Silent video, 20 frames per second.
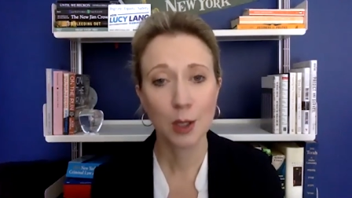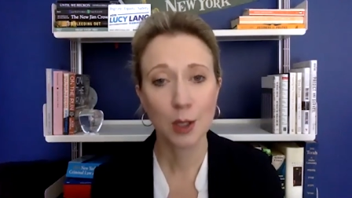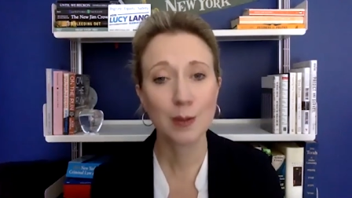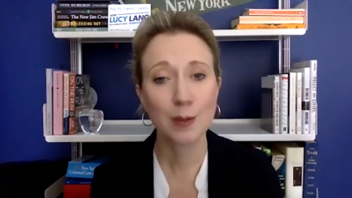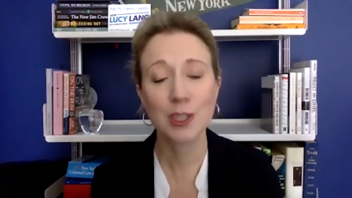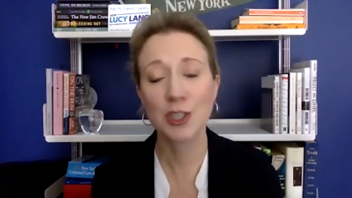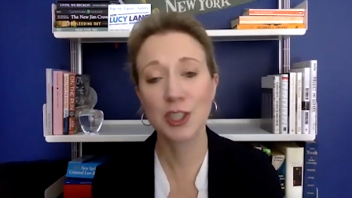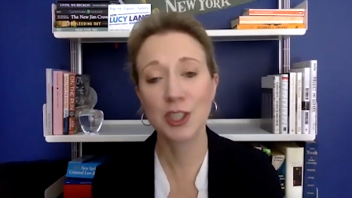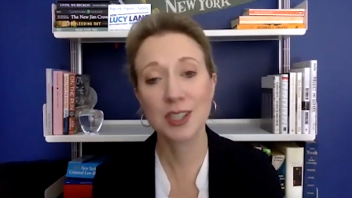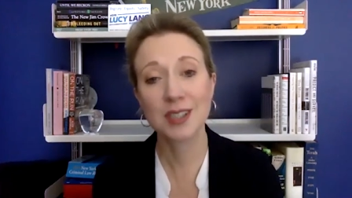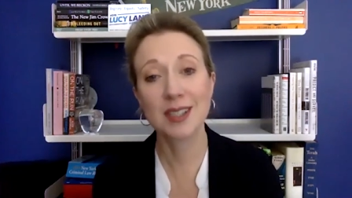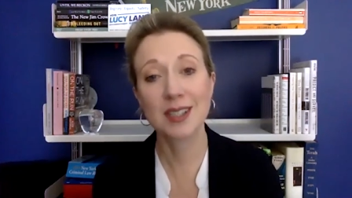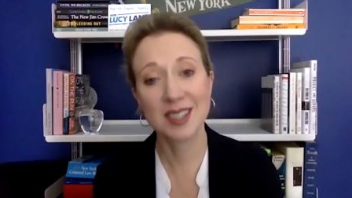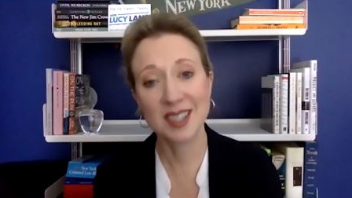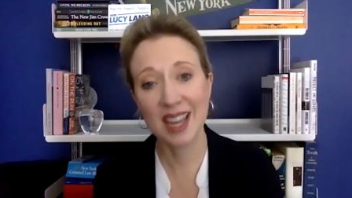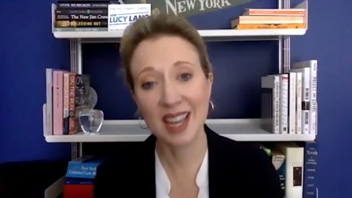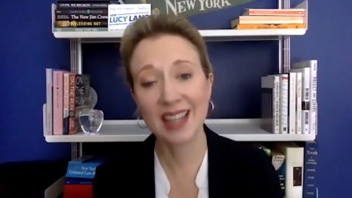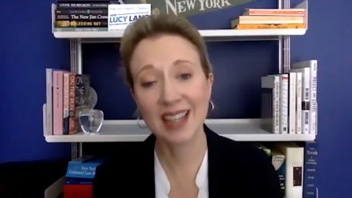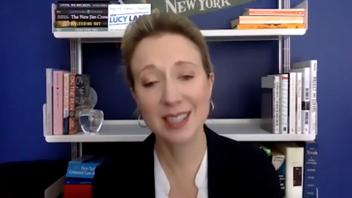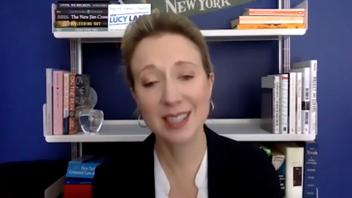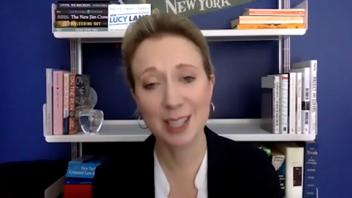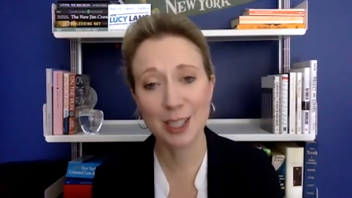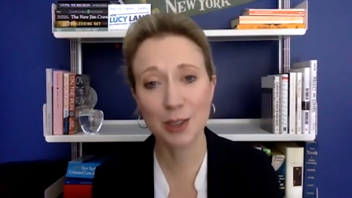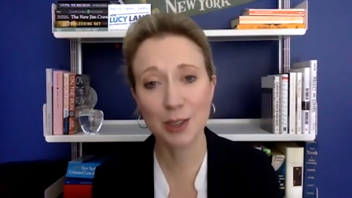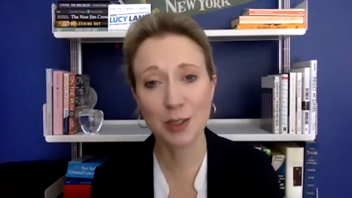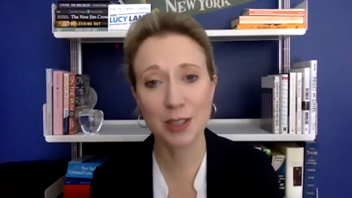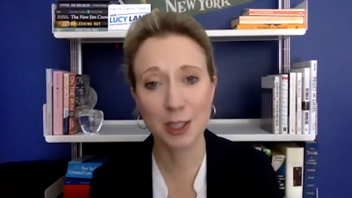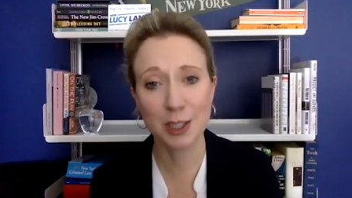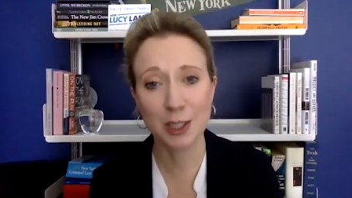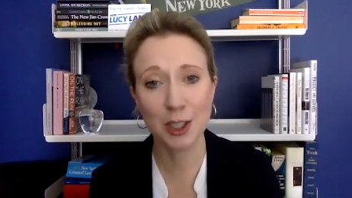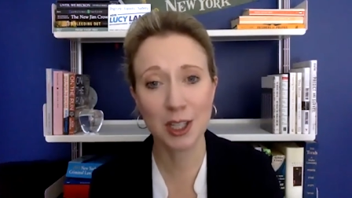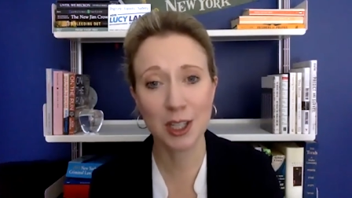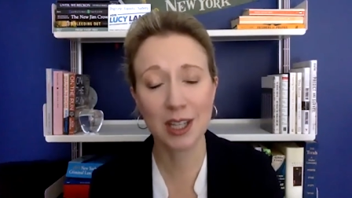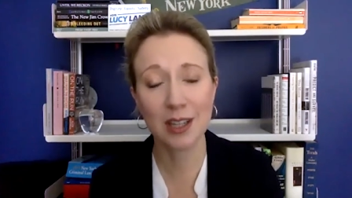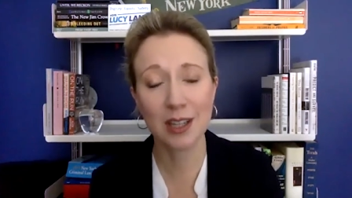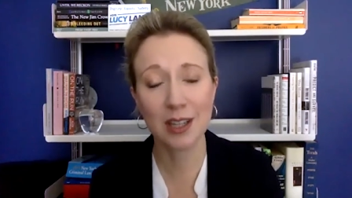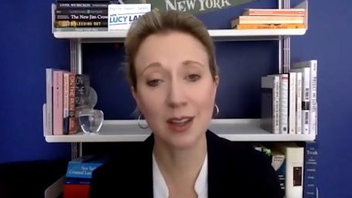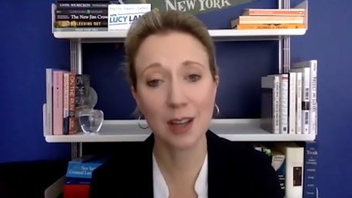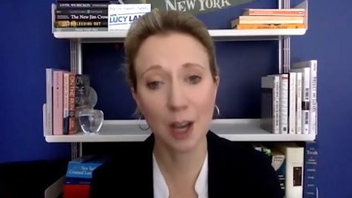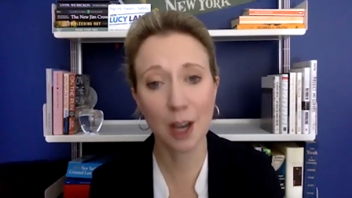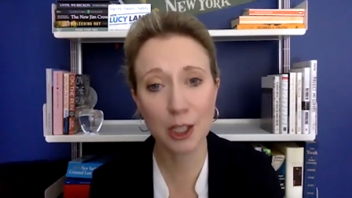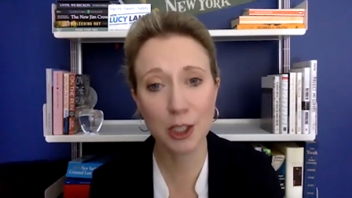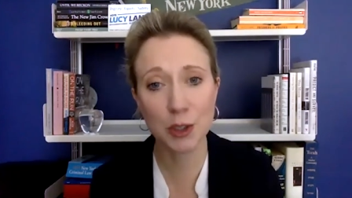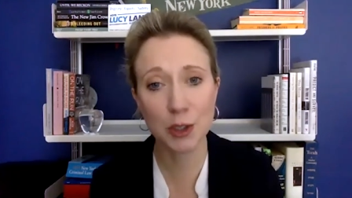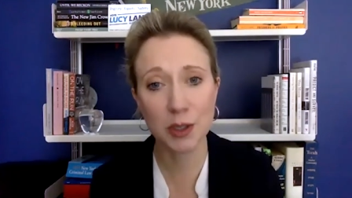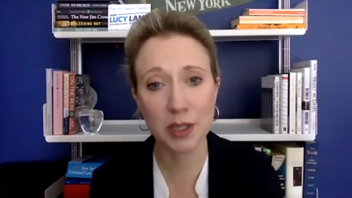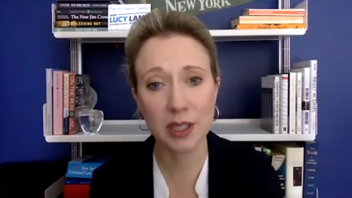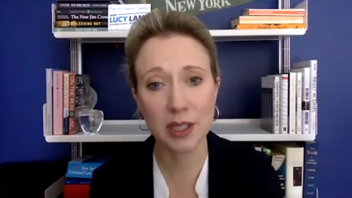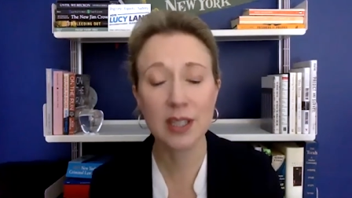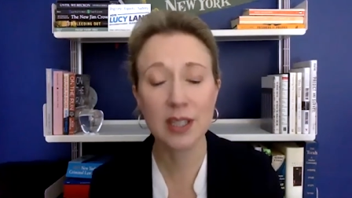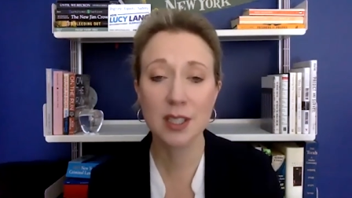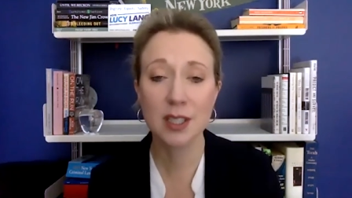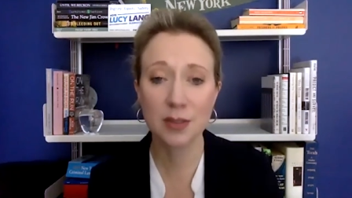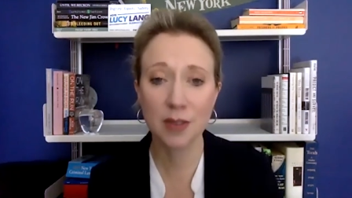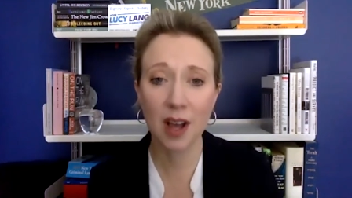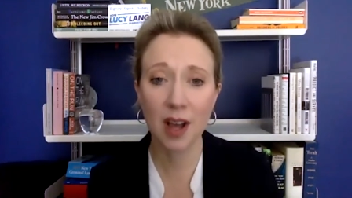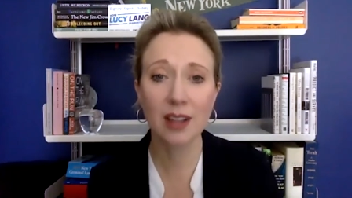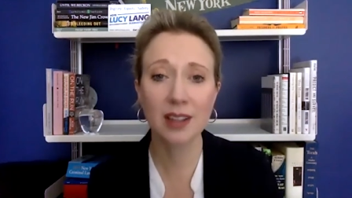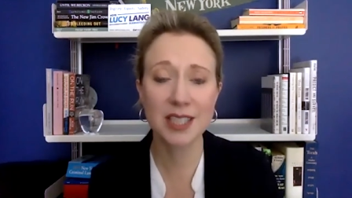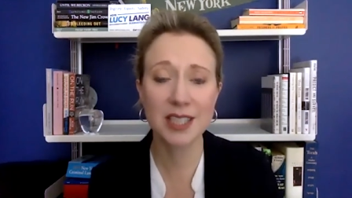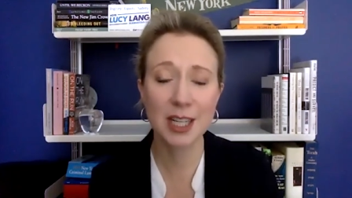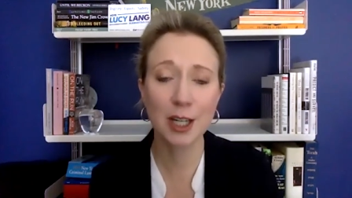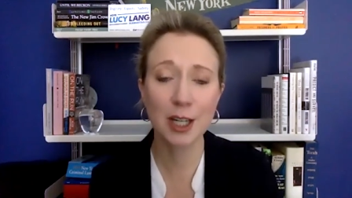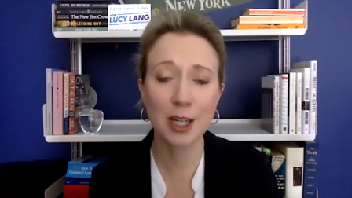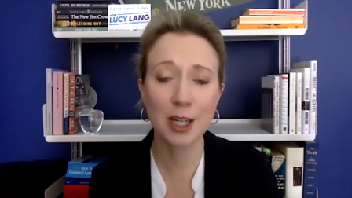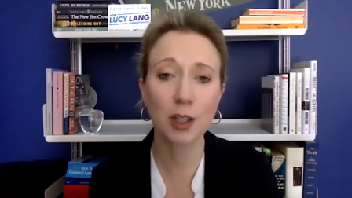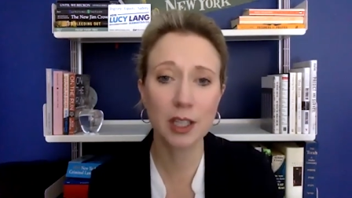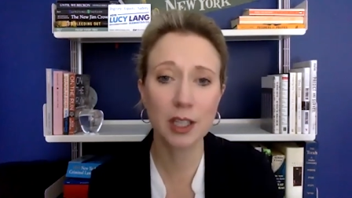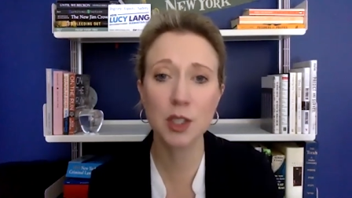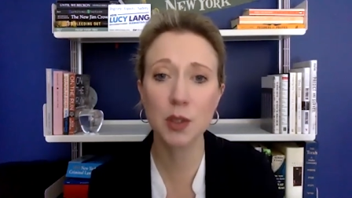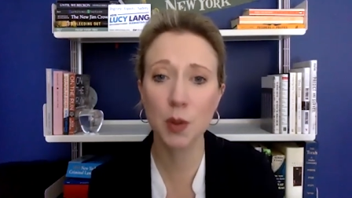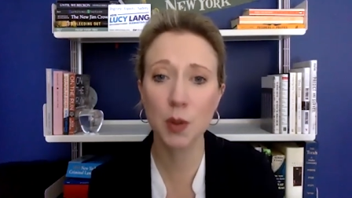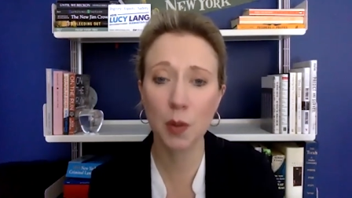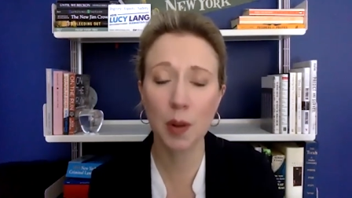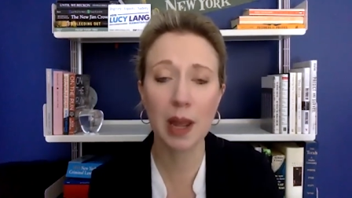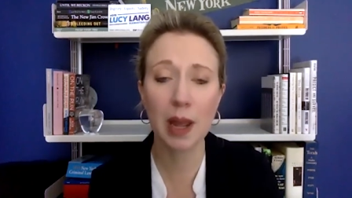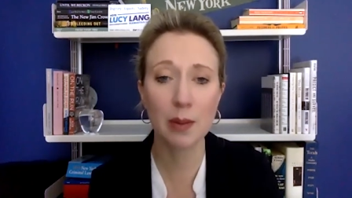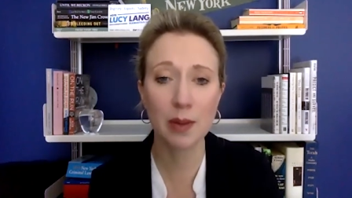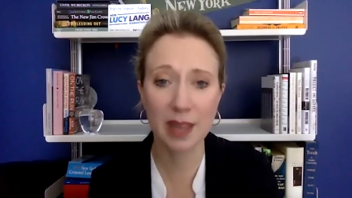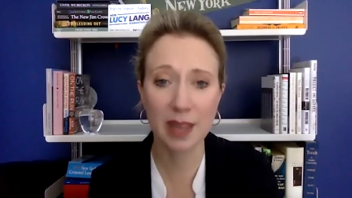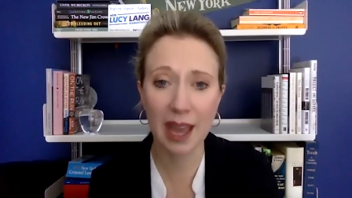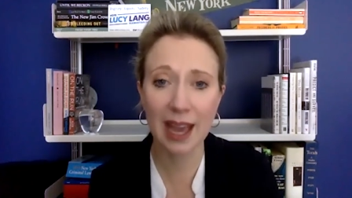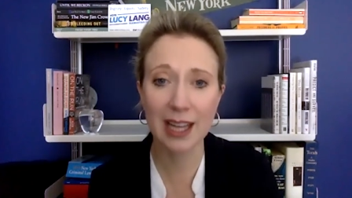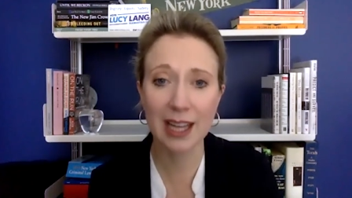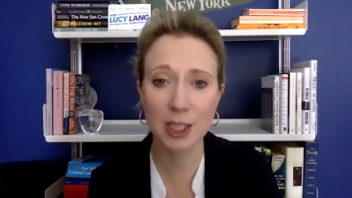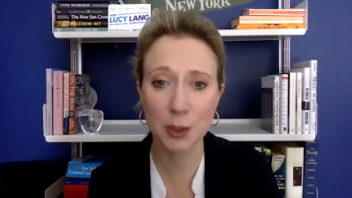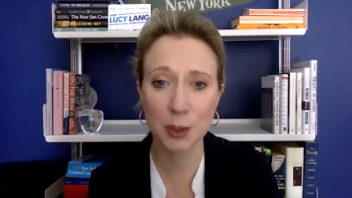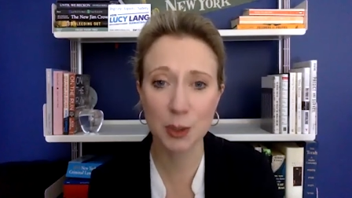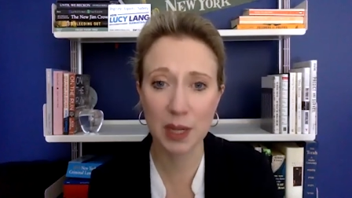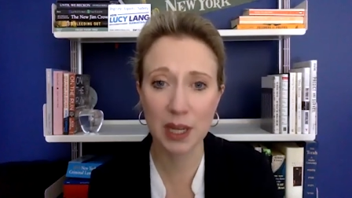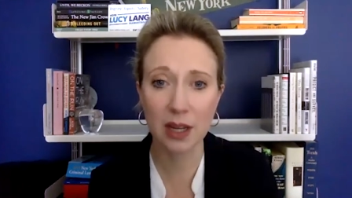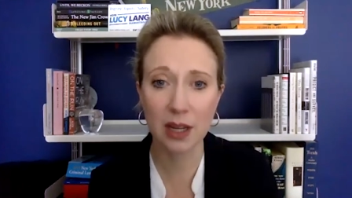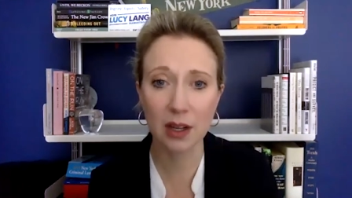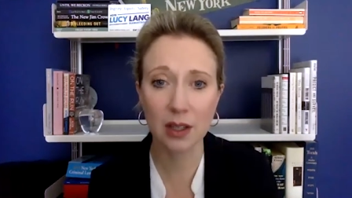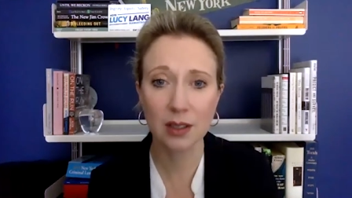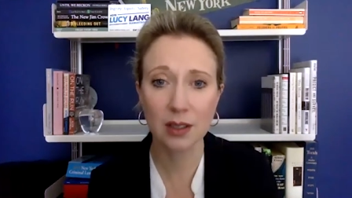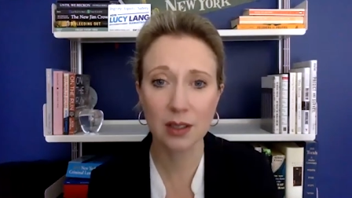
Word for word: who is just the second district attorney in the country to voluntarily do away with cash bail.